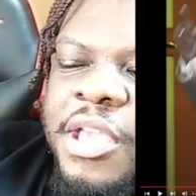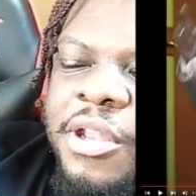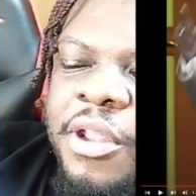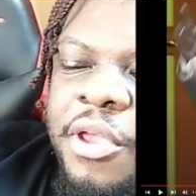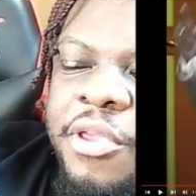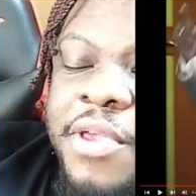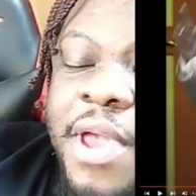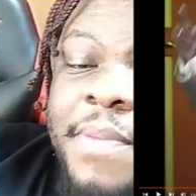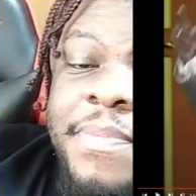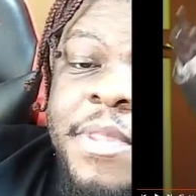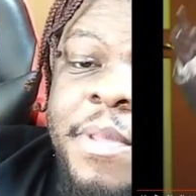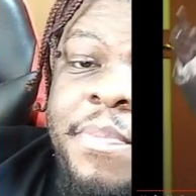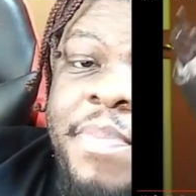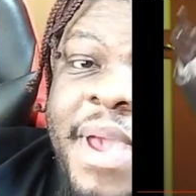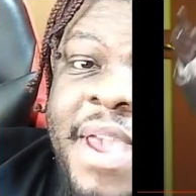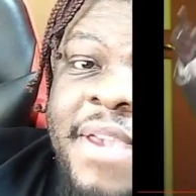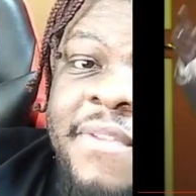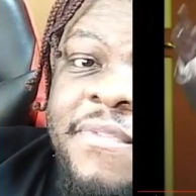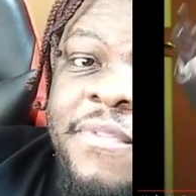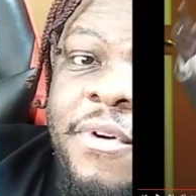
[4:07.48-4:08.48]
know, you have to
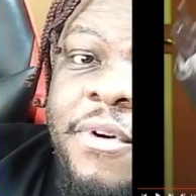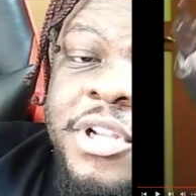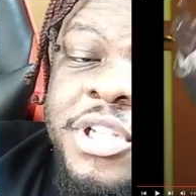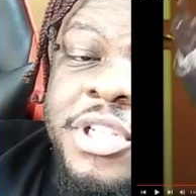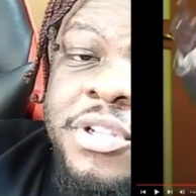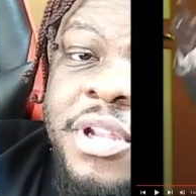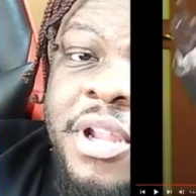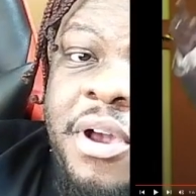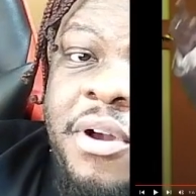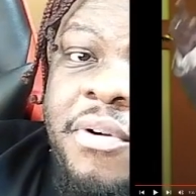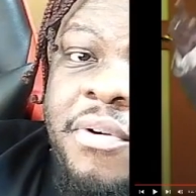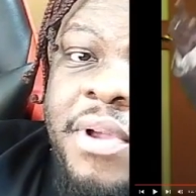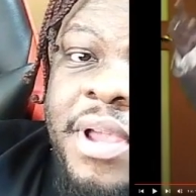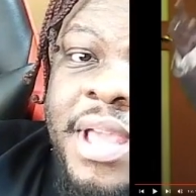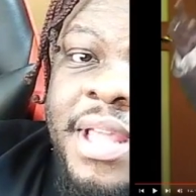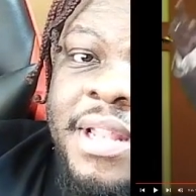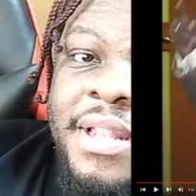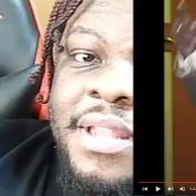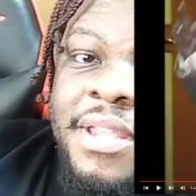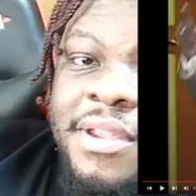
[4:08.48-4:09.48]
pay for it, you know.
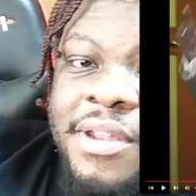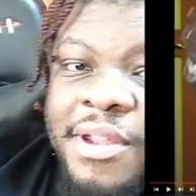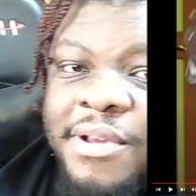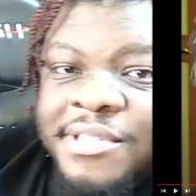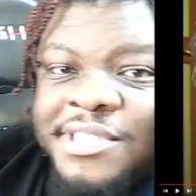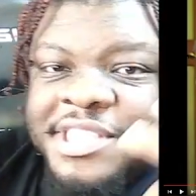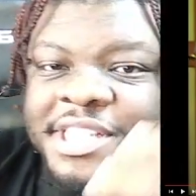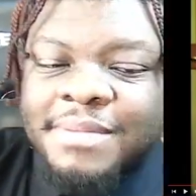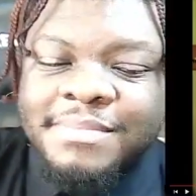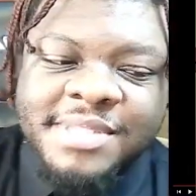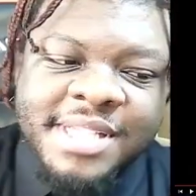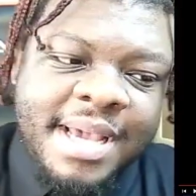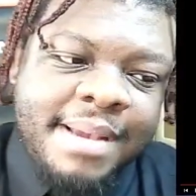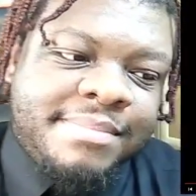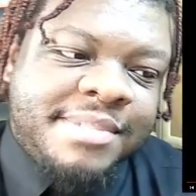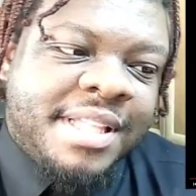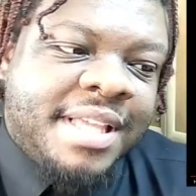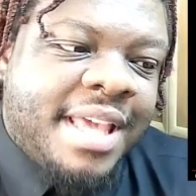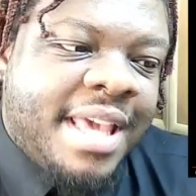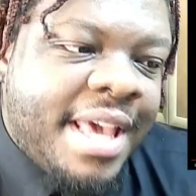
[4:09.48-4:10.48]
You know,
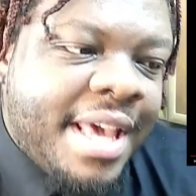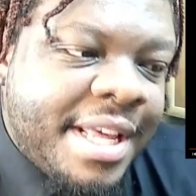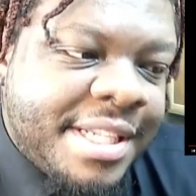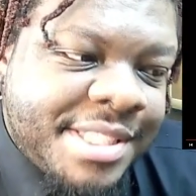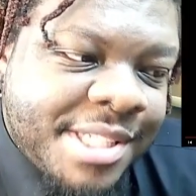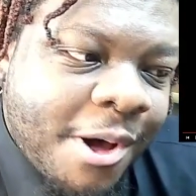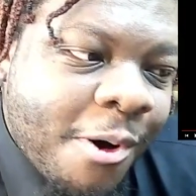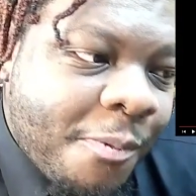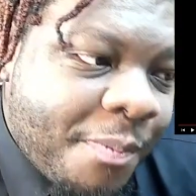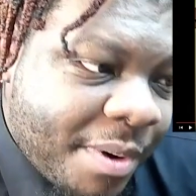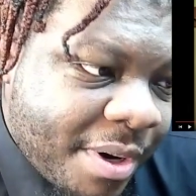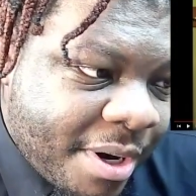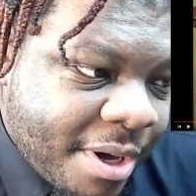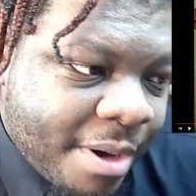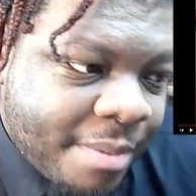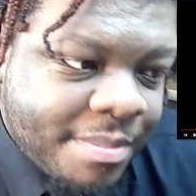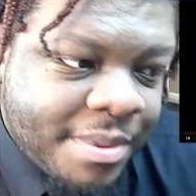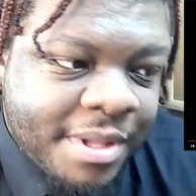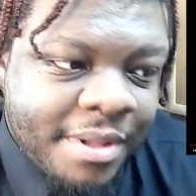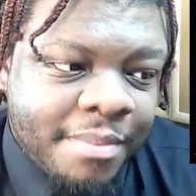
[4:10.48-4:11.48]
sometimes the kids open
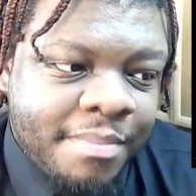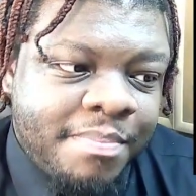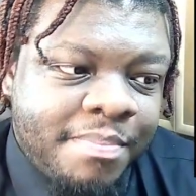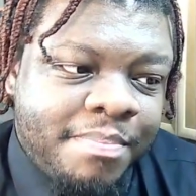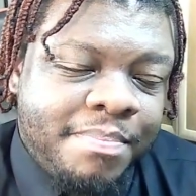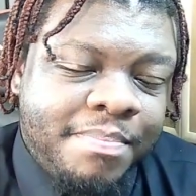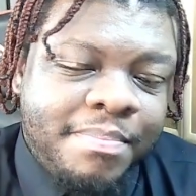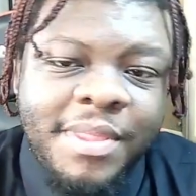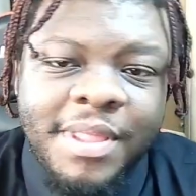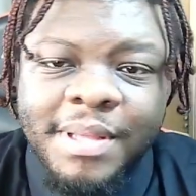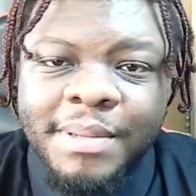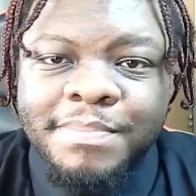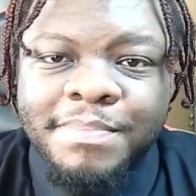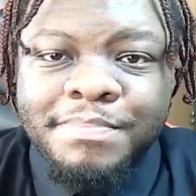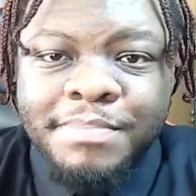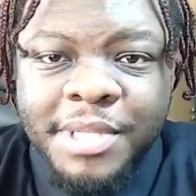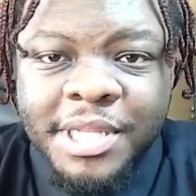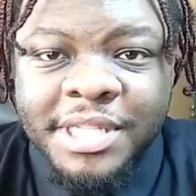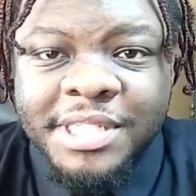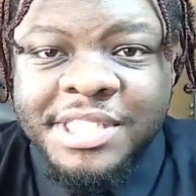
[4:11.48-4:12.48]
up the
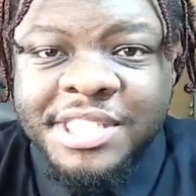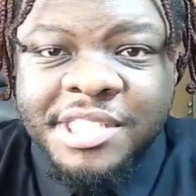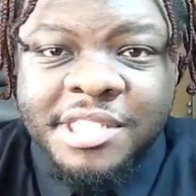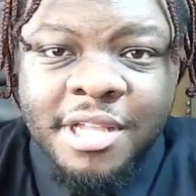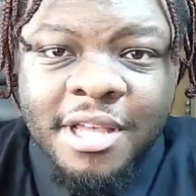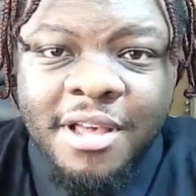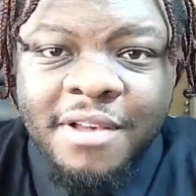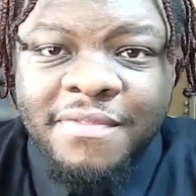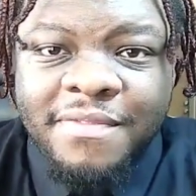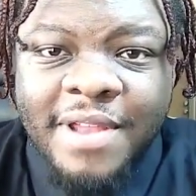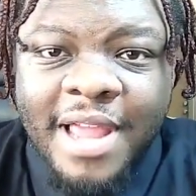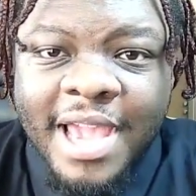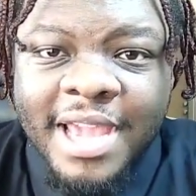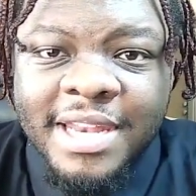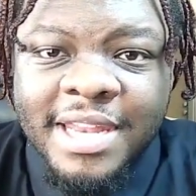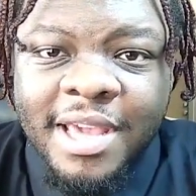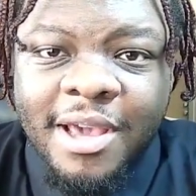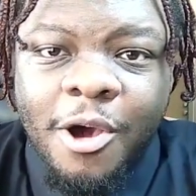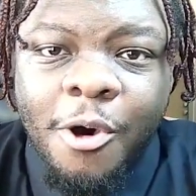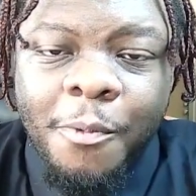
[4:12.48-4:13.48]
stuff,
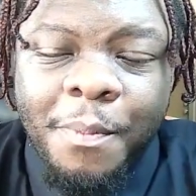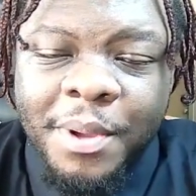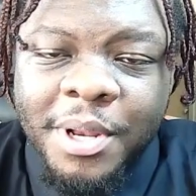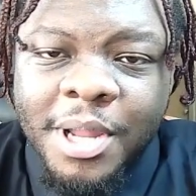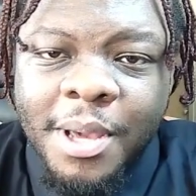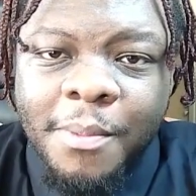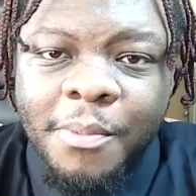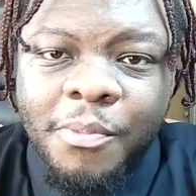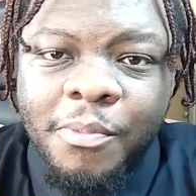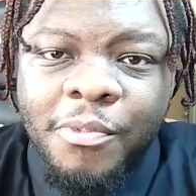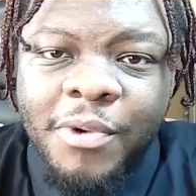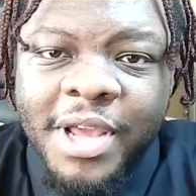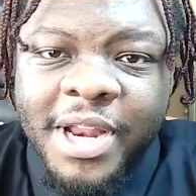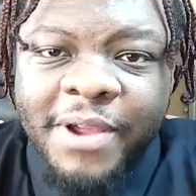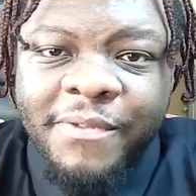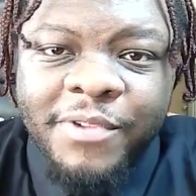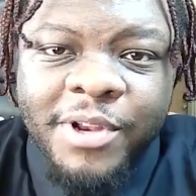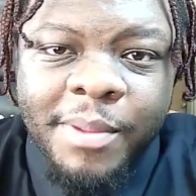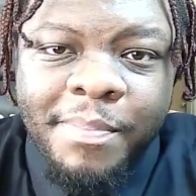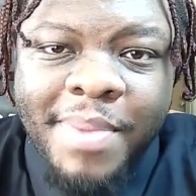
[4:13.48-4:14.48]
like they'll open up
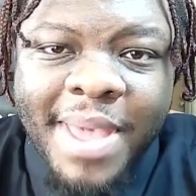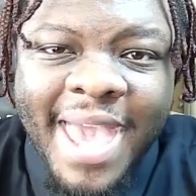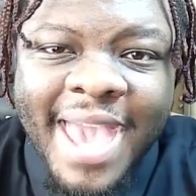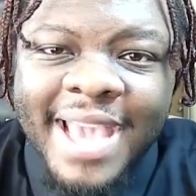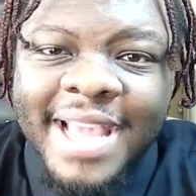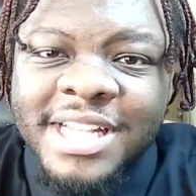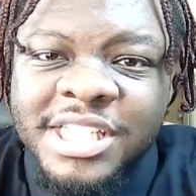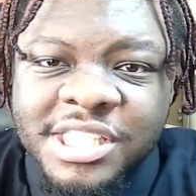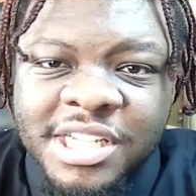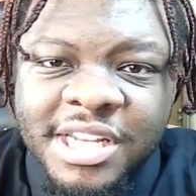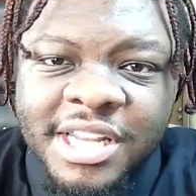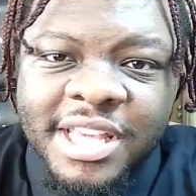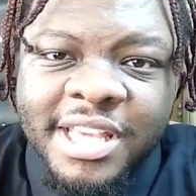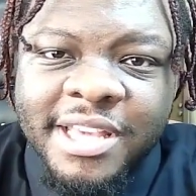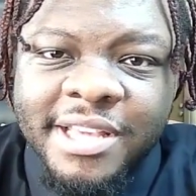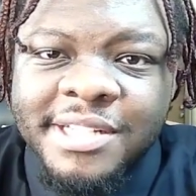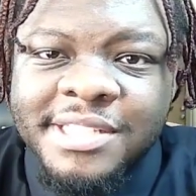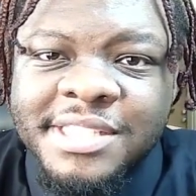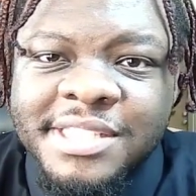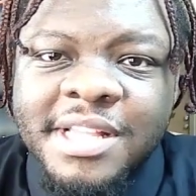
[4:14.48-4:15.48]
whatever the packaging
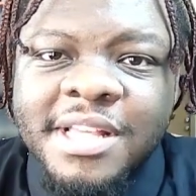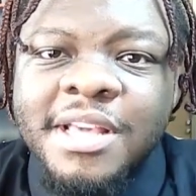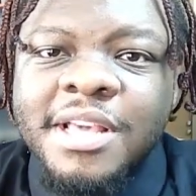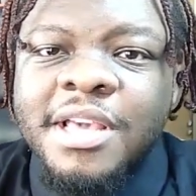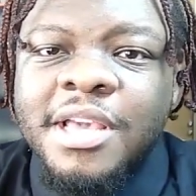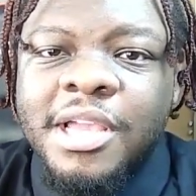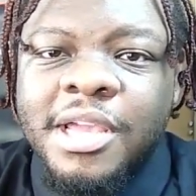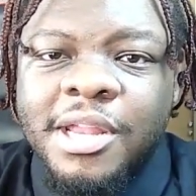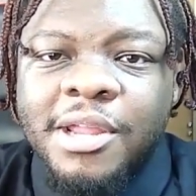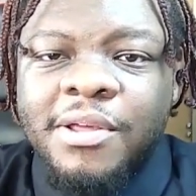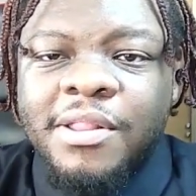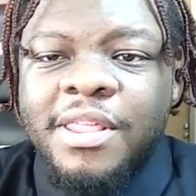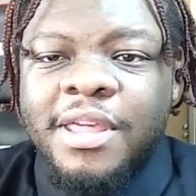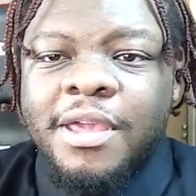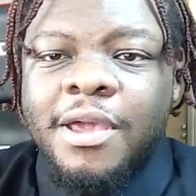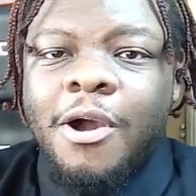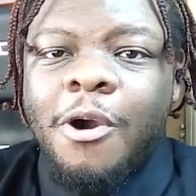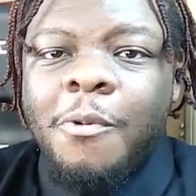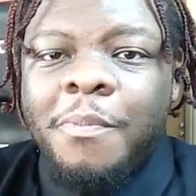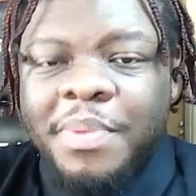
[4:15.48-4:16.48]
is. You know,
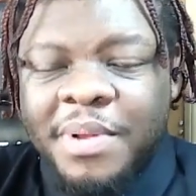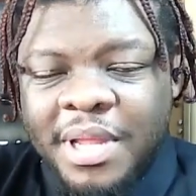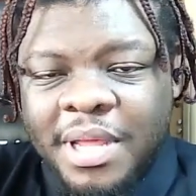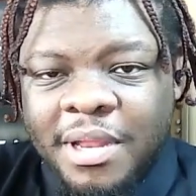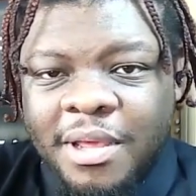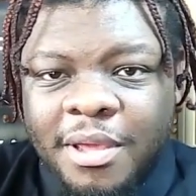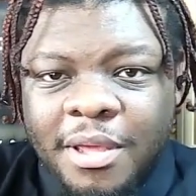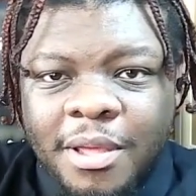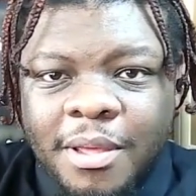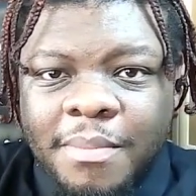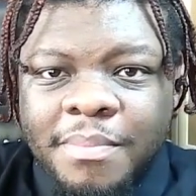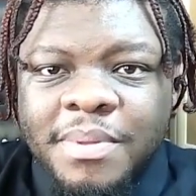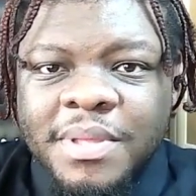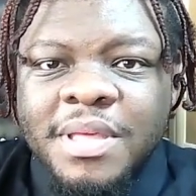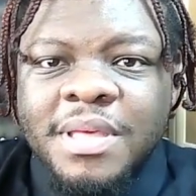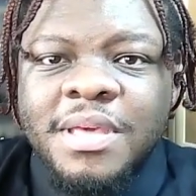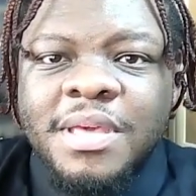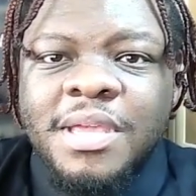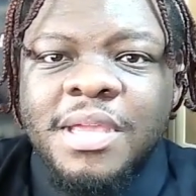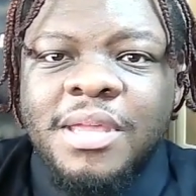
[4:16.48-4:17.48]
they open it up.
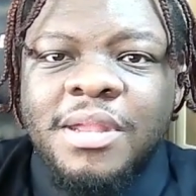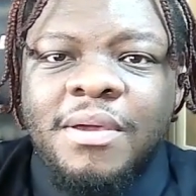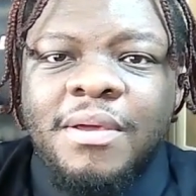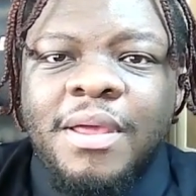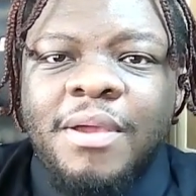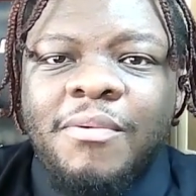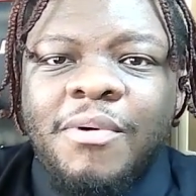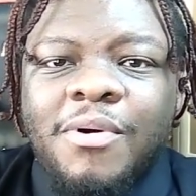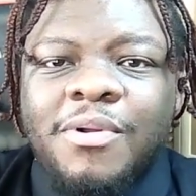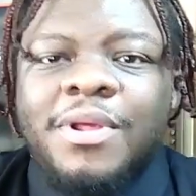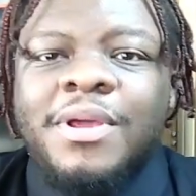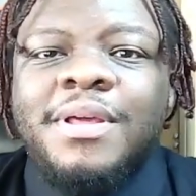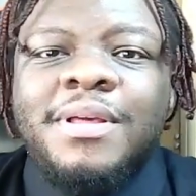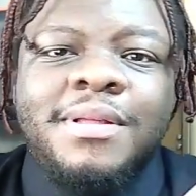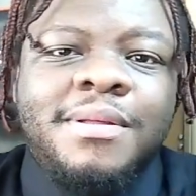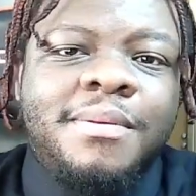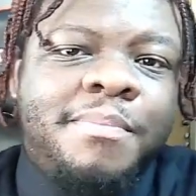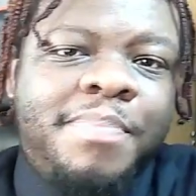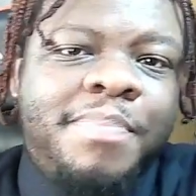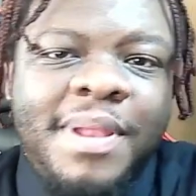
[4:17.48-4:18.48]
You know, they want
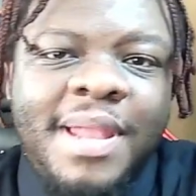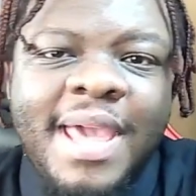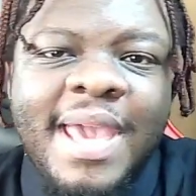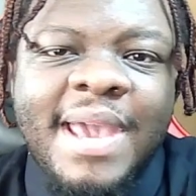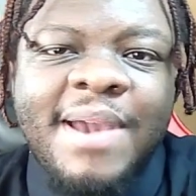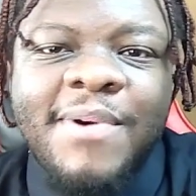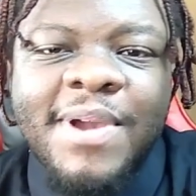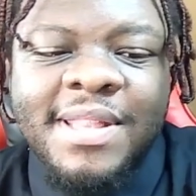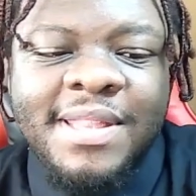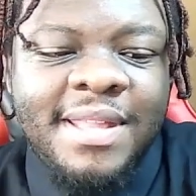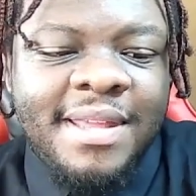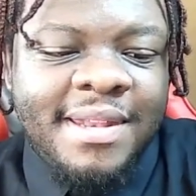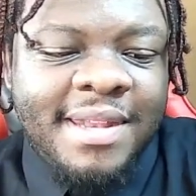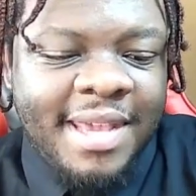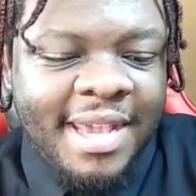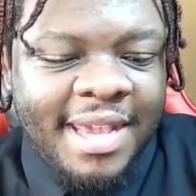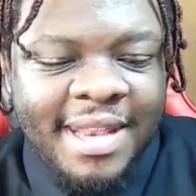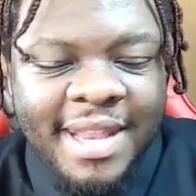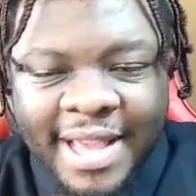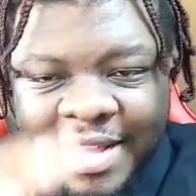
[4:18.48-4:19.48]
to play with it.
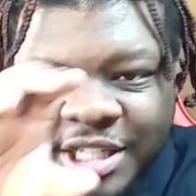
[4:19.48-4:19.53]
Then they